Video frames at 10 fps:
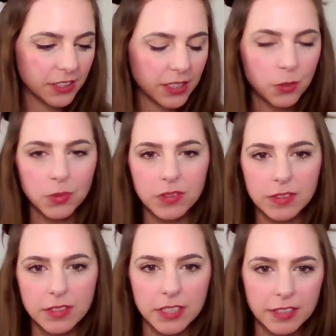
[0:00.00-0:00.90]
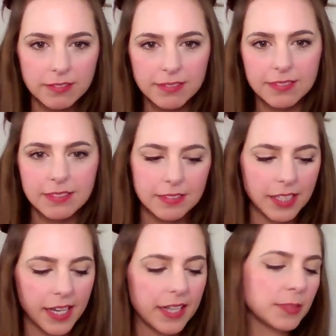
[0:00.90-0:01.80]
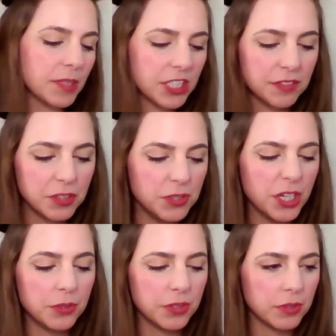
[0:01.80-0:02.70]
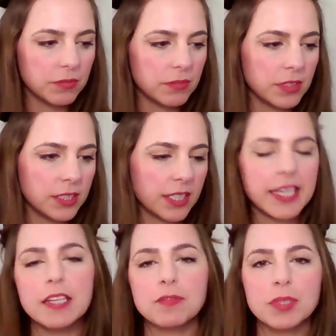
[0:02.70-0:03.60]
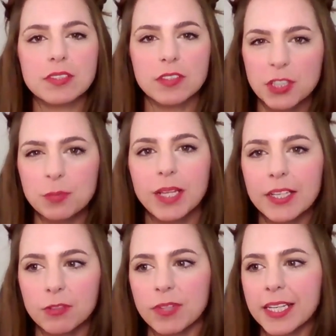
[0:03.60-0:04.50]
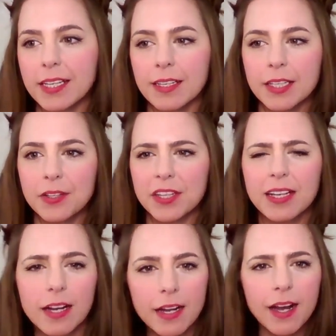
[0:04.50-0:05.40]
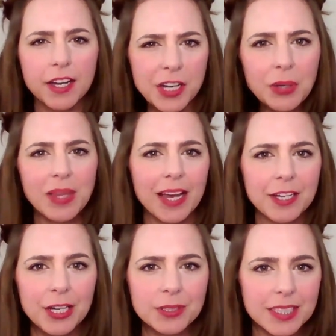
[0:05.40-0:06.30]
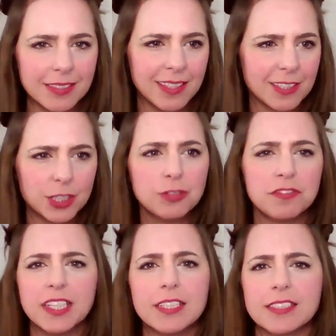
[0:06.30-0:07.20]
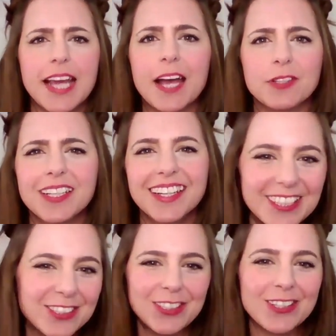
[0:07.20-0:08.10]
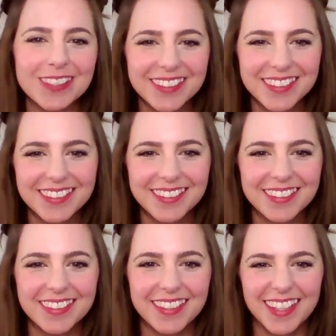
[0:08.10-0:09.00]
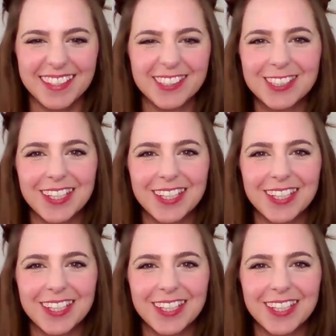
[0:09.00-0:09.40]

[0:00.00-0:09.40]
think, well, especially if you know the key of whistle that you play on regular, you think, I know that note, it's like two fingers down. So I just